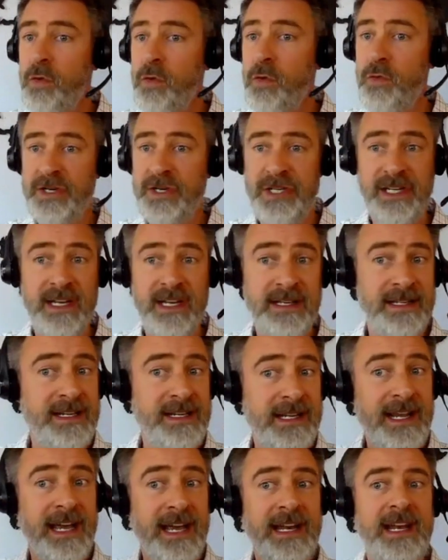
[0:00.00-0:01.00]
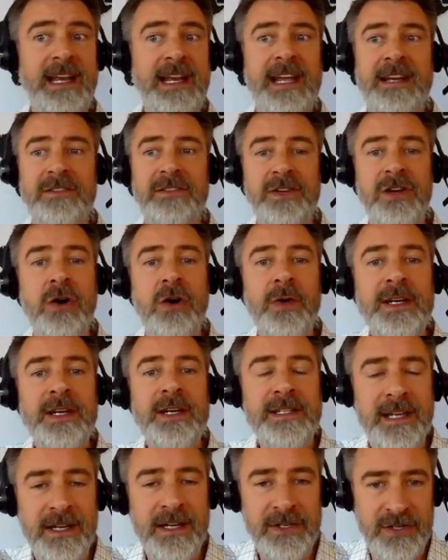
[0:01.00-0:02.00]
which he has indicated he has no
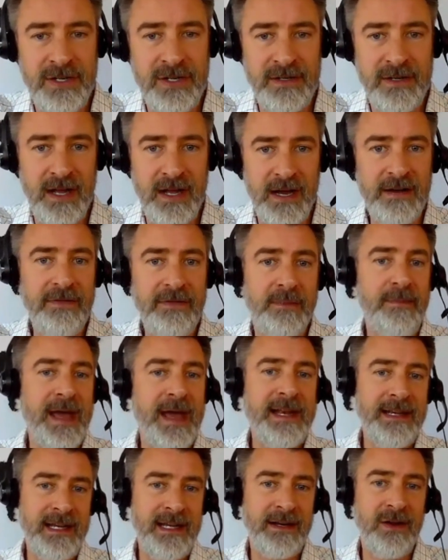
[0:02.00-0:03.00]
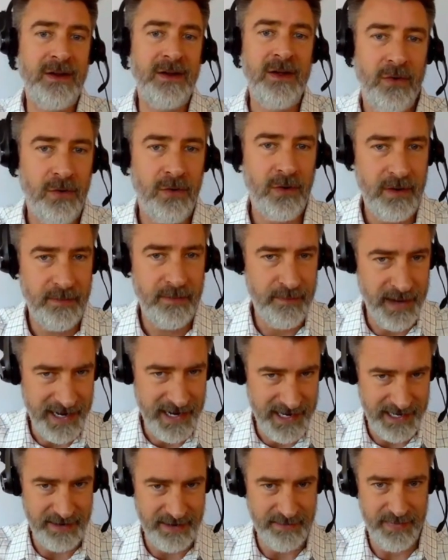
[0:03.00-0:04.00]
intention of amending or
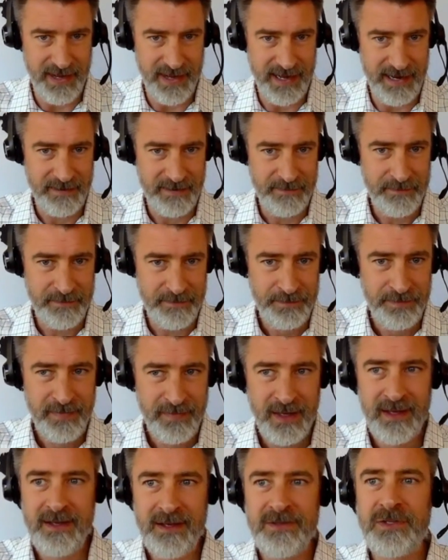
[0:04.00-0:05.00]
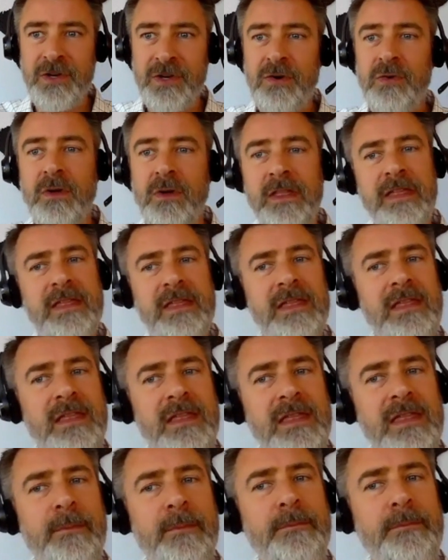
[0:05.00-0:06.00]
abiding by. So
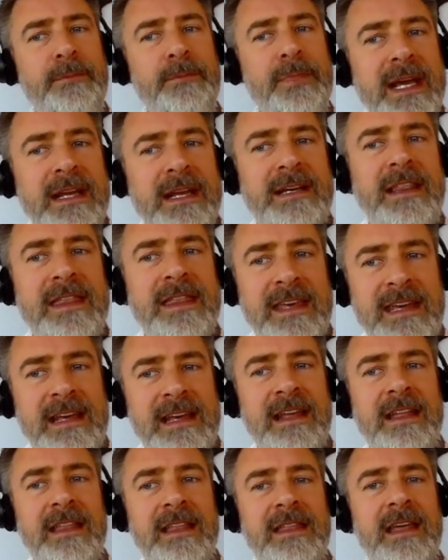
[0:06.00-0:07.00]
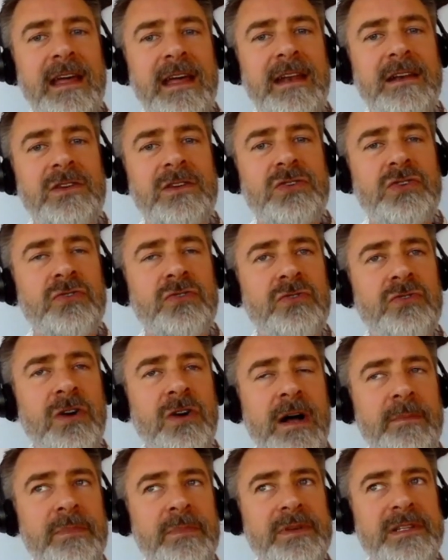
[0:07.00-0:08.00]
the big thing that
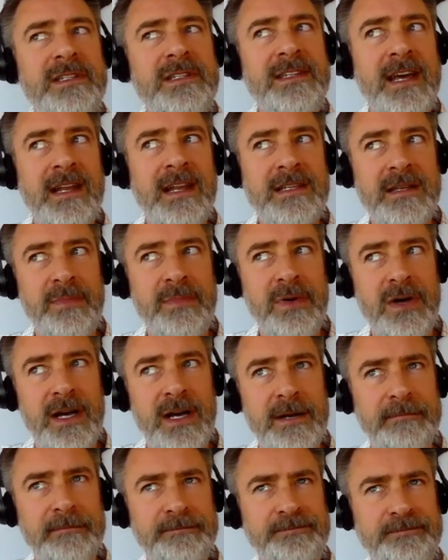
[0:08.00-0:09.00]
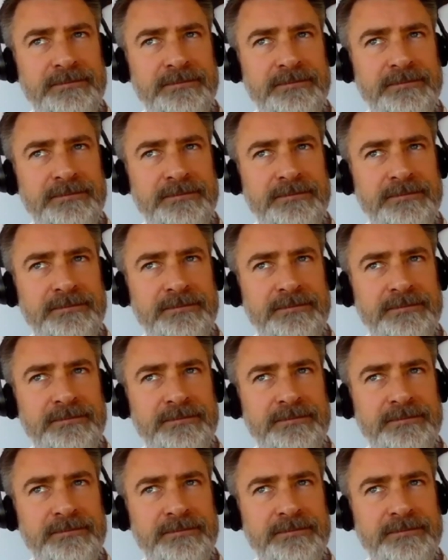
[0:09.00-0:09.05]
Trump set us upon